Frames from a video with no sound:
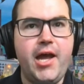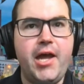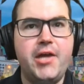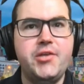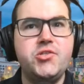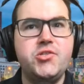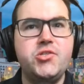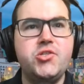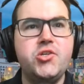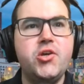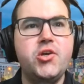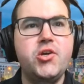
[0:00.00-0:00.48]
uh,
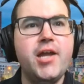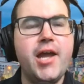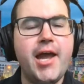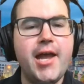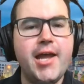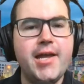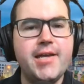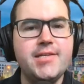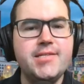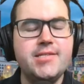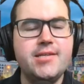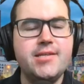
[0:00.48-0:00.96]
so
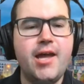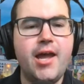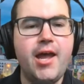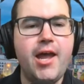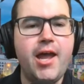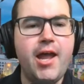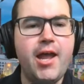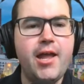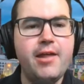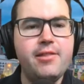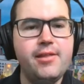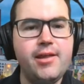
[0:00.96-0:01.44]
has
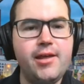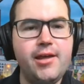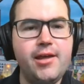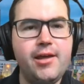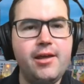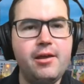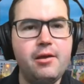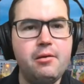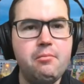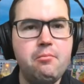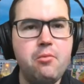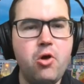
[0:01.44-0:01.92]
uh,
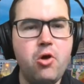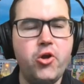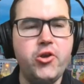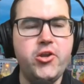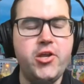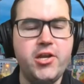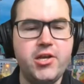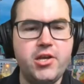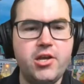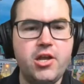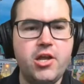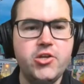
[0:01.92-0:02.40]
the
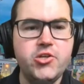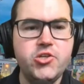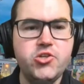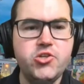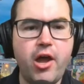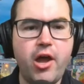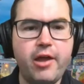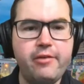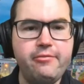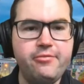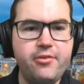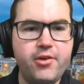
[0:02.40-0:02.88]
modern
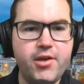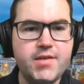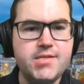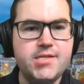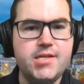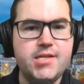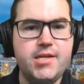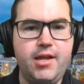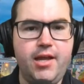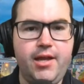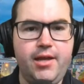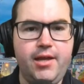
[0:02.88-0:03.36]

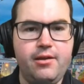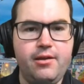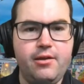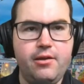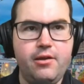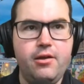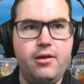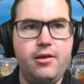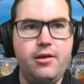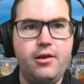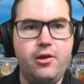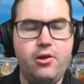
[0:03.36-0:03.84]
diversity
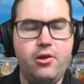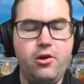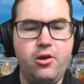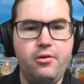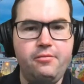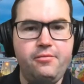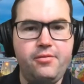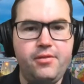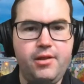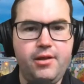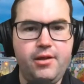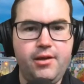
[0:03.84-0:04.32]
uh,
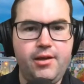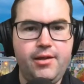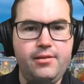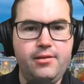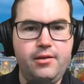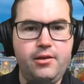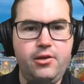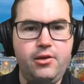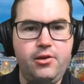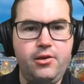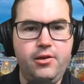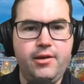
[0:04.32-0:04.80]
of the,
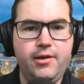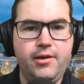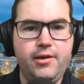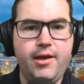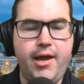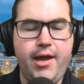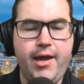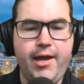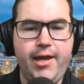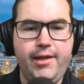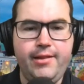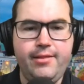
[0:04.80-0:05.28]
the
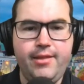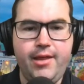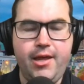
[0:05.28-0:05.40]
UK.